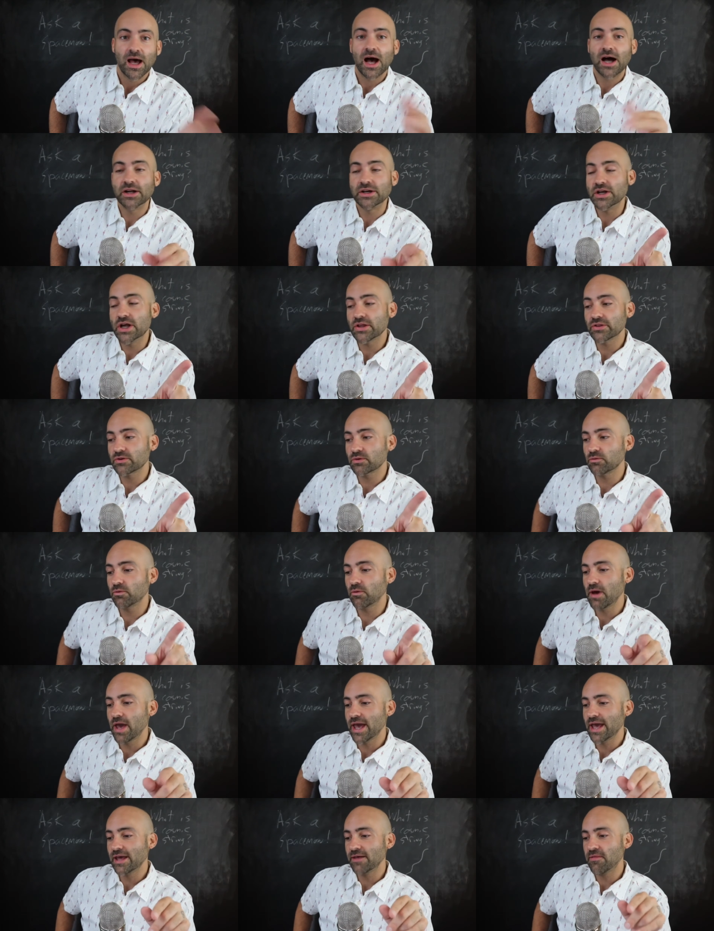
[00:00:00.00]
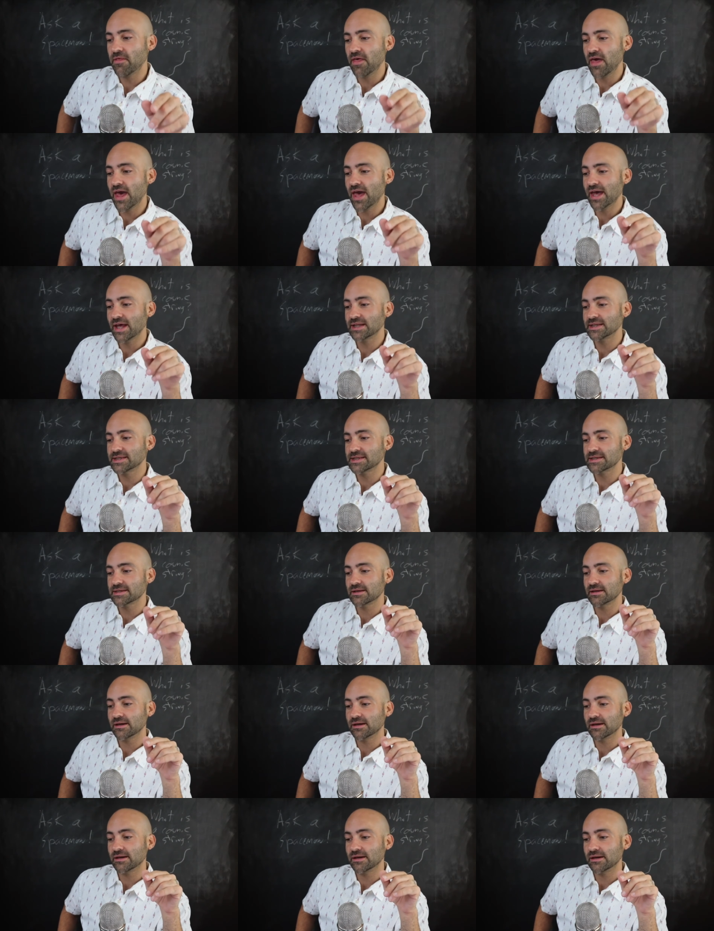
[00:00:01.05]
Another way that
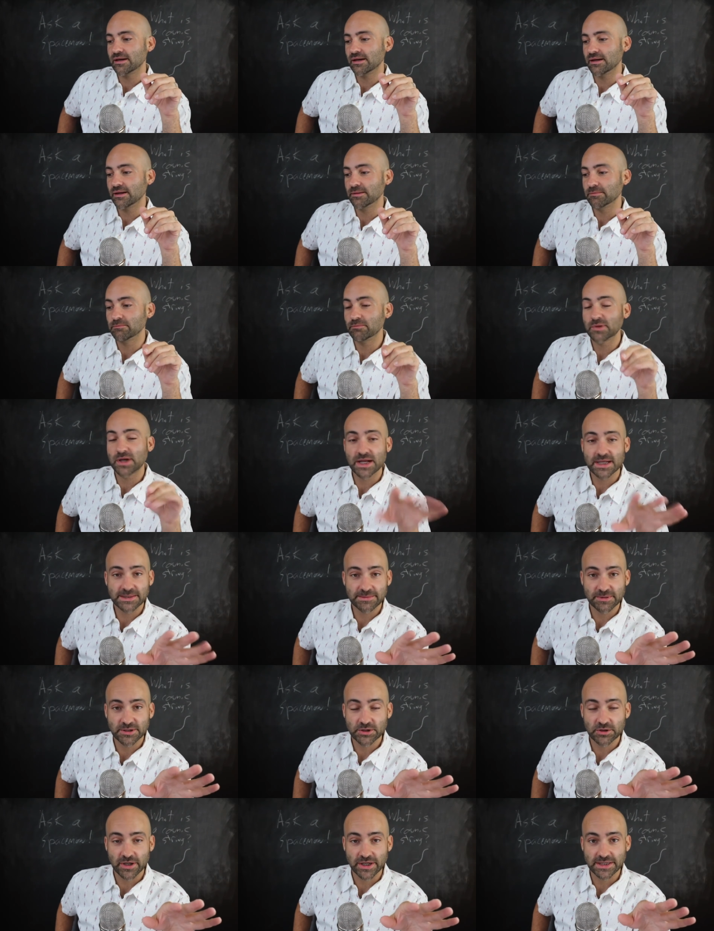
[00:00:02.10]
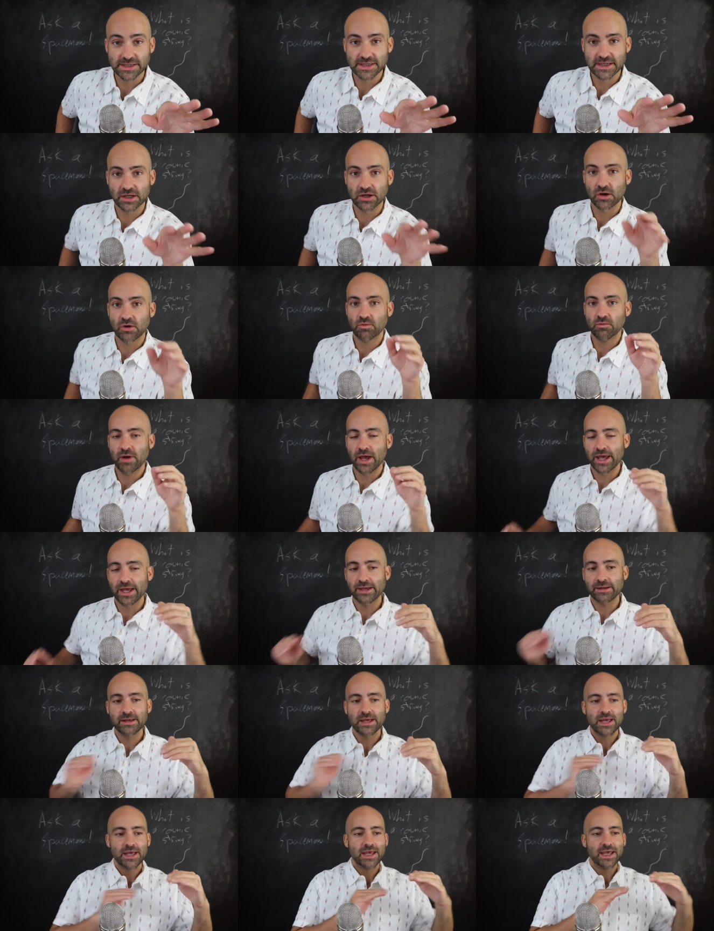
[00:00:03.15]
uh, cosmic strings can go
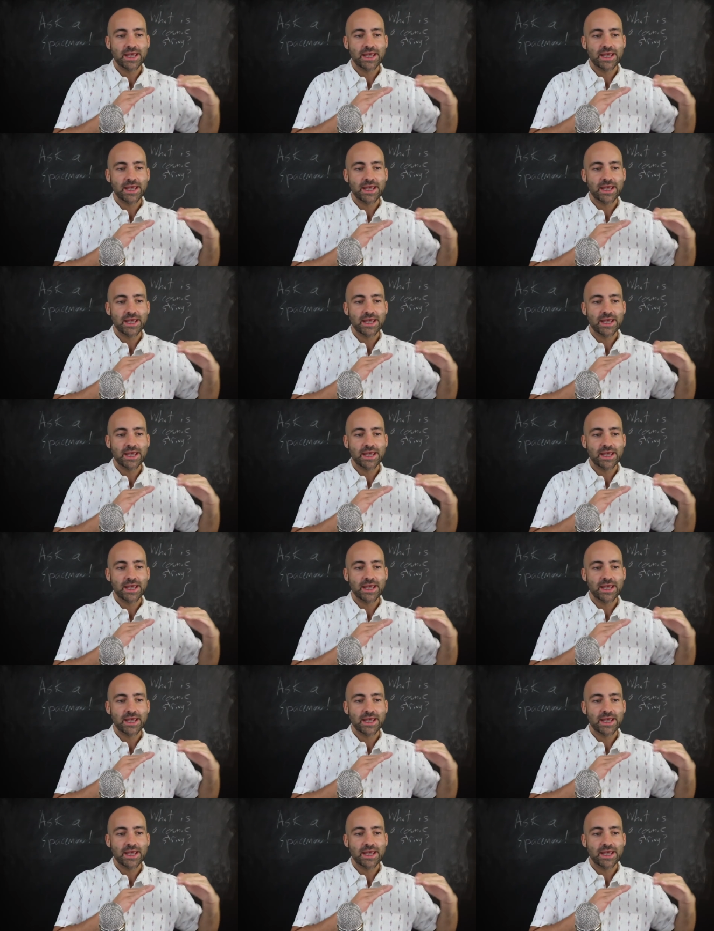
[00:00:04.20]
away